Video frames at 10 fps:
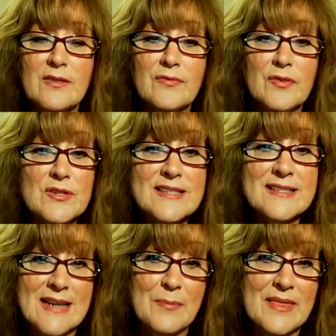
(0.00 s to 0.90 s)
The first
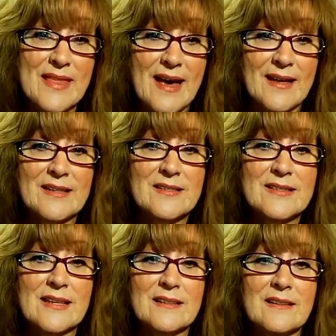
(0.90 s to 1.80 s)
step in that
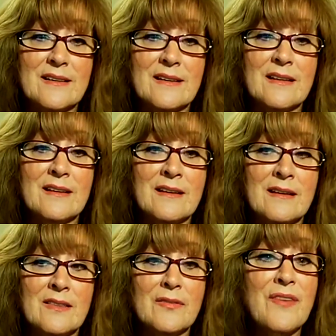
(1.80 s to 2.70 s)
is that
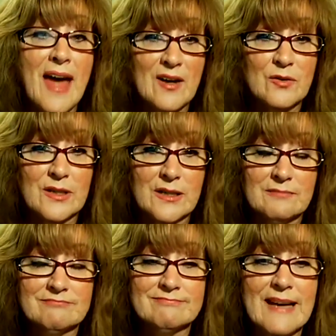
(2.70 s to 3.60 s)
the
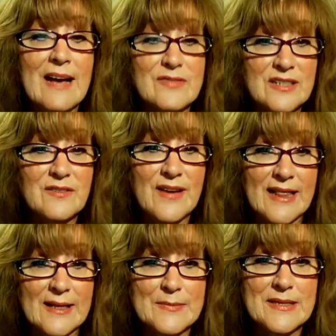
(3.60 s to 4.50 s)
faculty have to
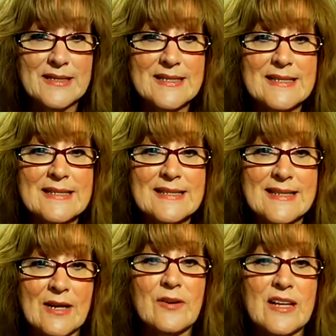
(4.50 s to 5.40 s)
develop the
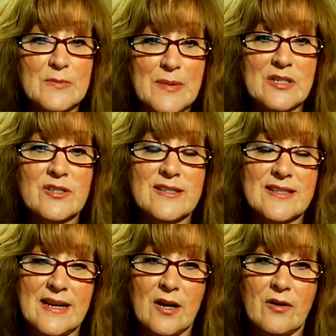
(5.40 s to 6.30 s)
standardized patient
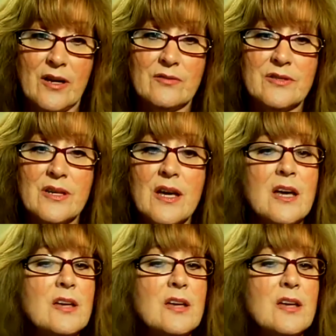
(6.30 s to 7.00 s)
scenarios.